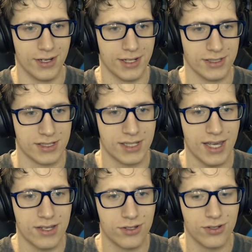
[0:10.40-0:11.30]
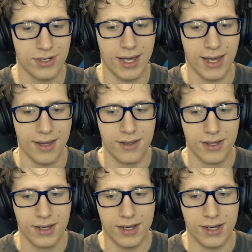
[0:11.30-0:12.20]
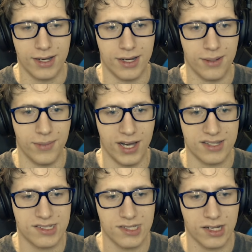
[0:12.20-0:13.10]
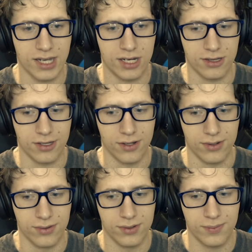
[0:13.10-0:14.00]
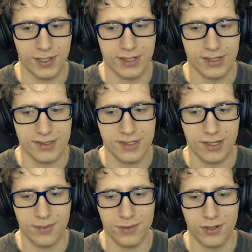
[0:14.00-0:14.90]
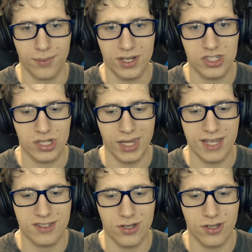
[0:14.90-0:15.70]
and get good at. I suck at it though, because you're much less